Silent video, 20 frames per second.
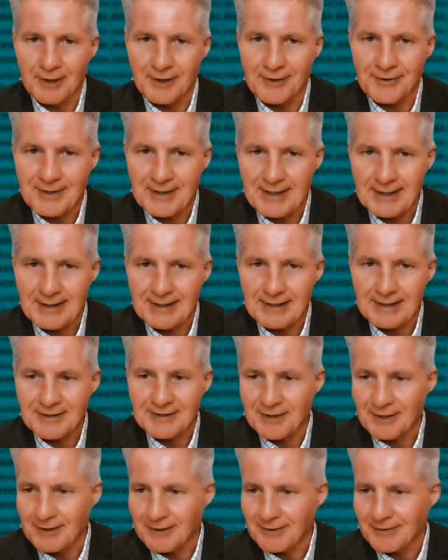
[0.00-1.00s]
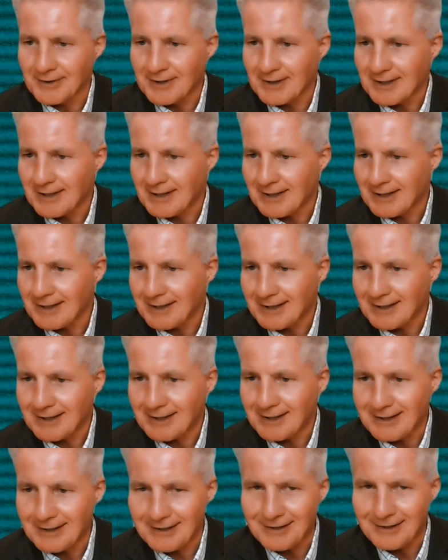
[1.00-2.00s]
think, is on
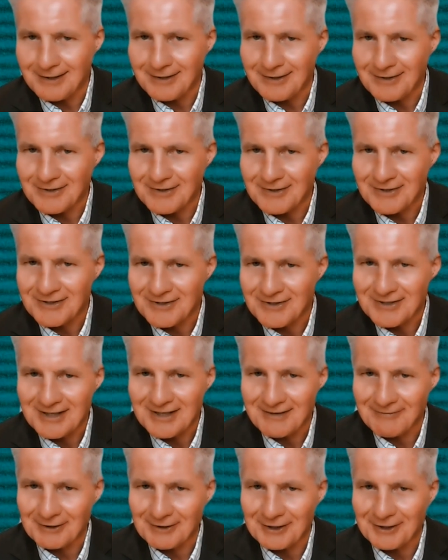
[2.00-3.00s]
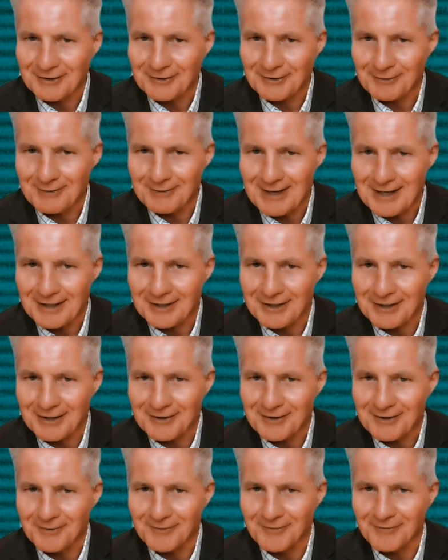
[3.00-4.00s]
the 17th or
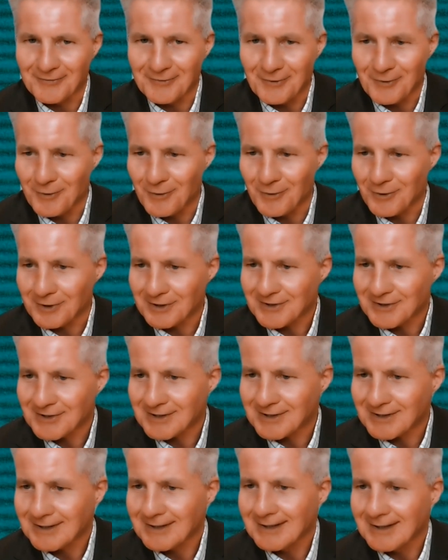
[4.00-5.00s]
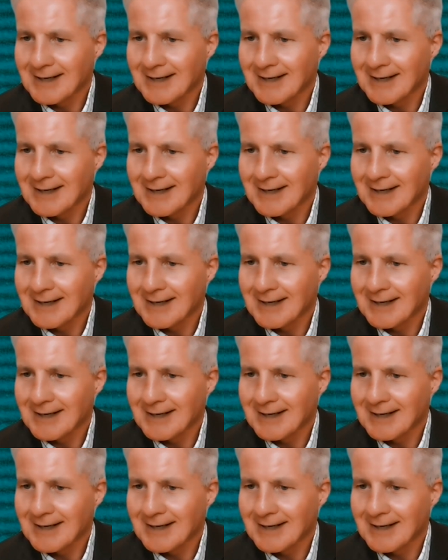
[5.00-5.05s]
18th of August.